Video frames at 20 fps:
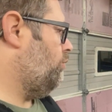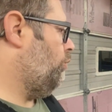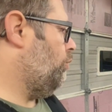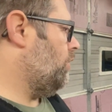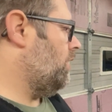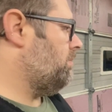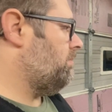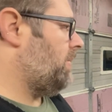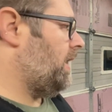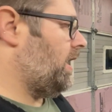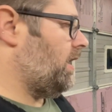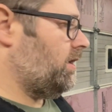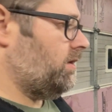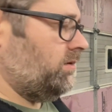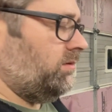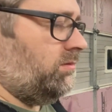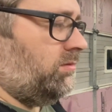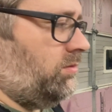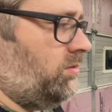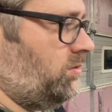one
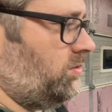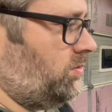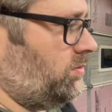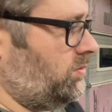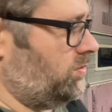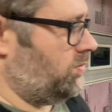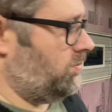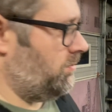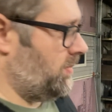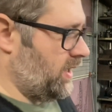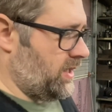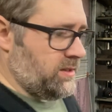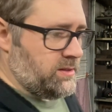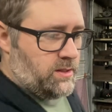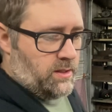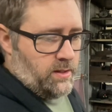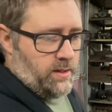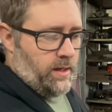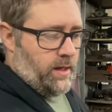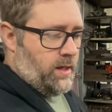bad, because
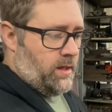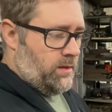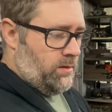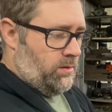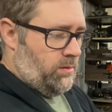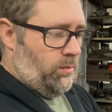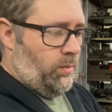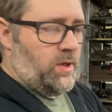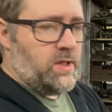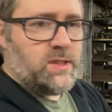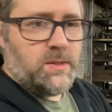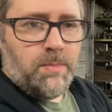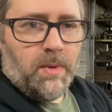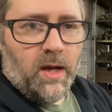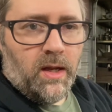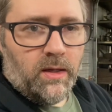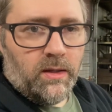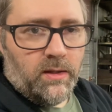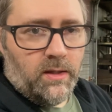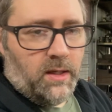of that one
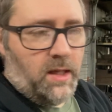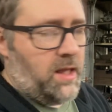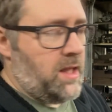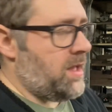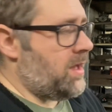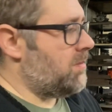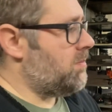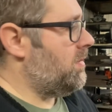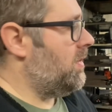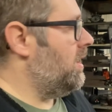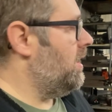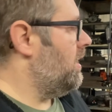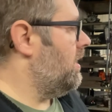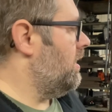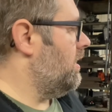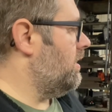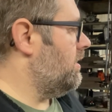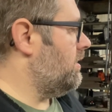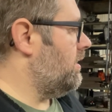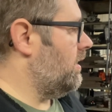spot in the cam,
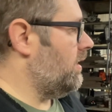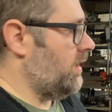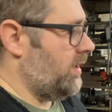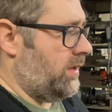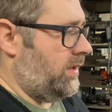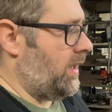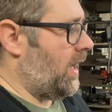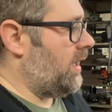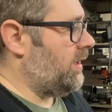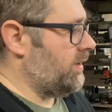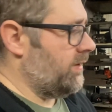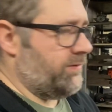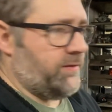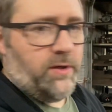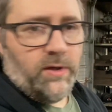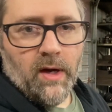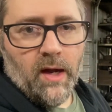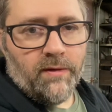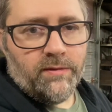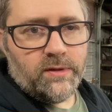that
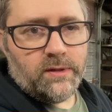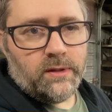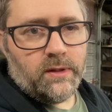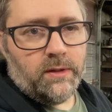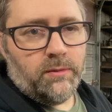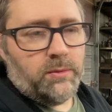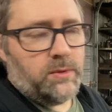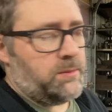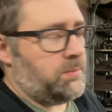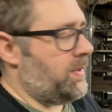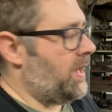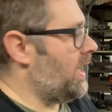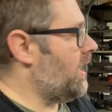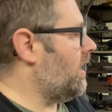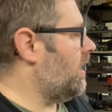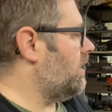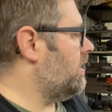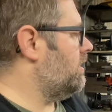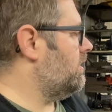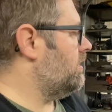lifter obviously was
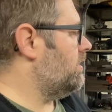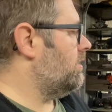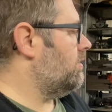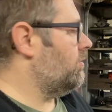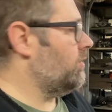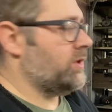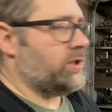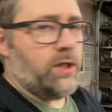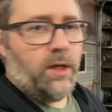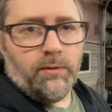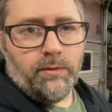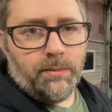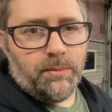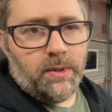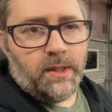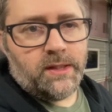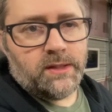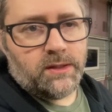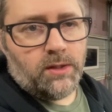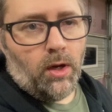bad, which I
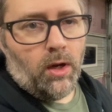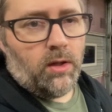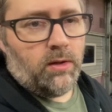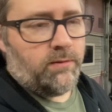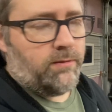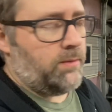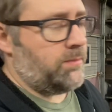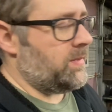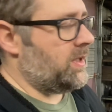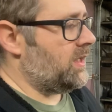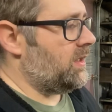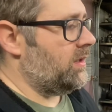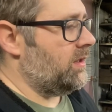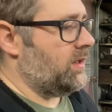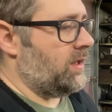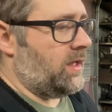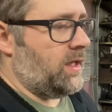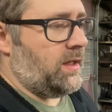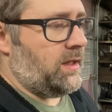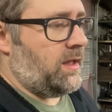replaced all of them.
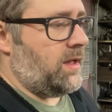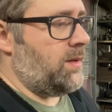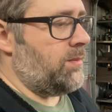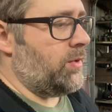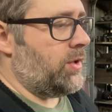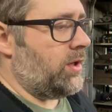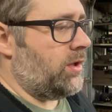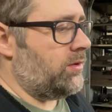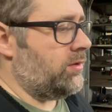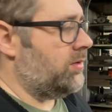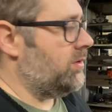The kit came with all new